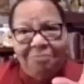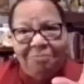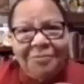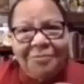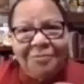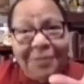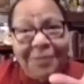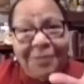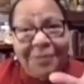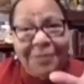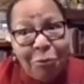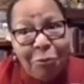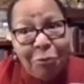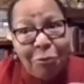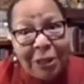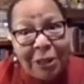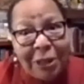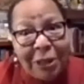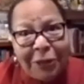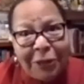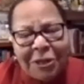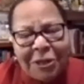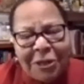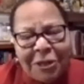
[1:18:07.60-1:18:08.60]
It really
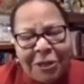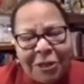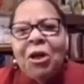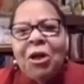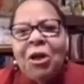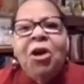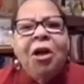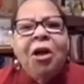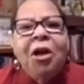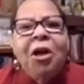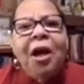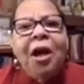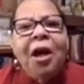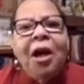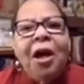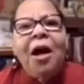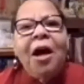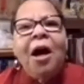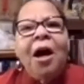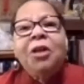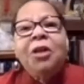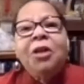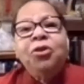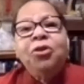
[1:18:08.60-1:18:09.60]
does.
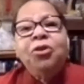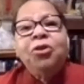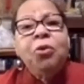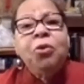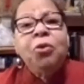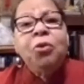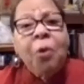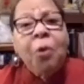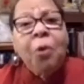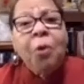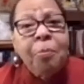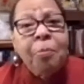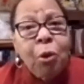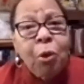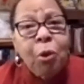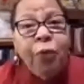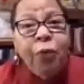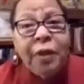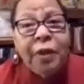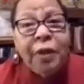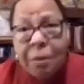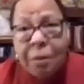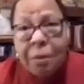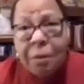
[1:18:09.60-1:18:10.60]
Do you know the
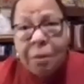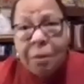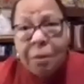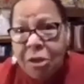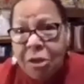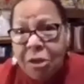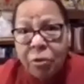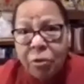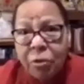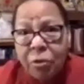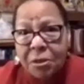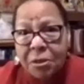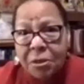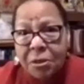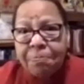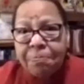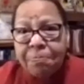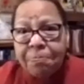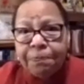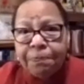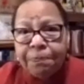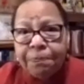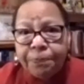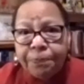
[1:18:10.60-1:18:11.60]
movie The Matrix?
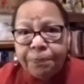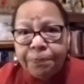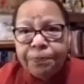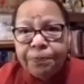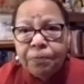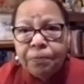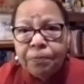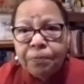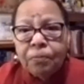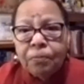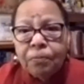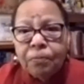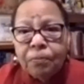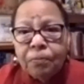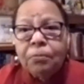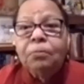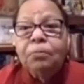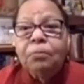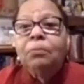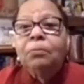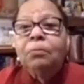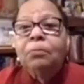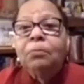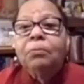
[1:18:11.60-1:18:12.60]

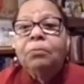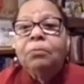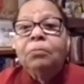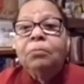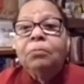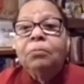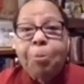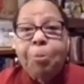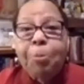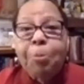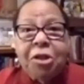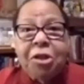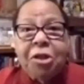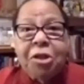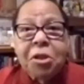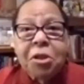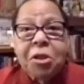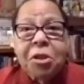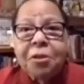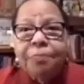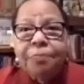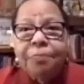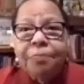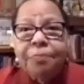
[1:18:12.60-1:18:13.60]
The Matrix.
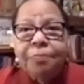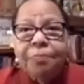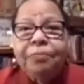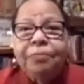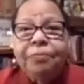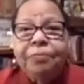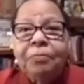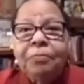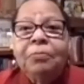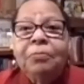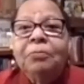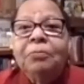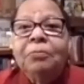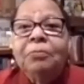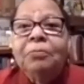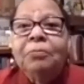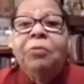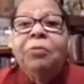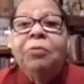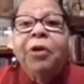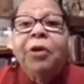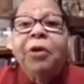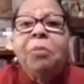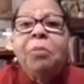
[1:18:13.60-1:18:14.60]

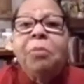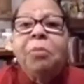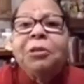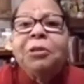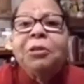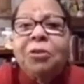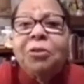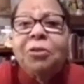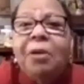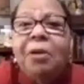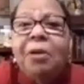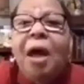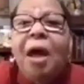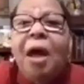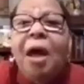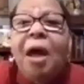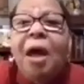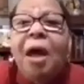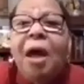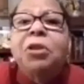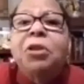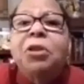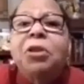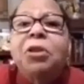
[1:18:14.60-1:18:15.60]
Venerables, have
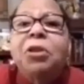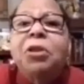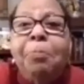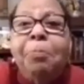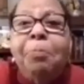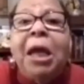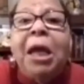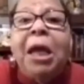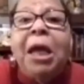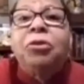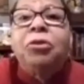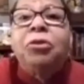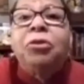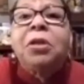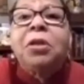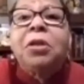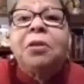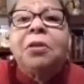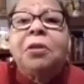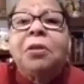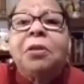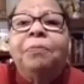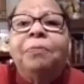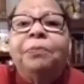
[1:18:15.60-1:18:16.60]
you seen The
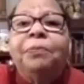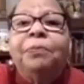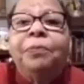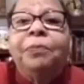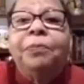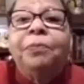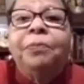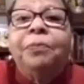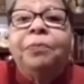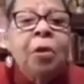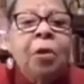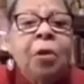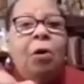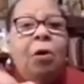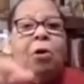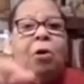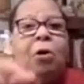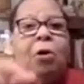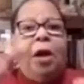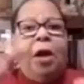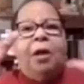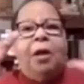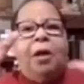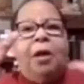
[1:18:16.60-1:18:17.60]
Matrix?
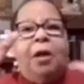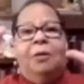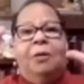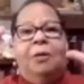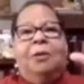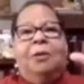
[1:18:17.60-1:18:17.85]
Okay.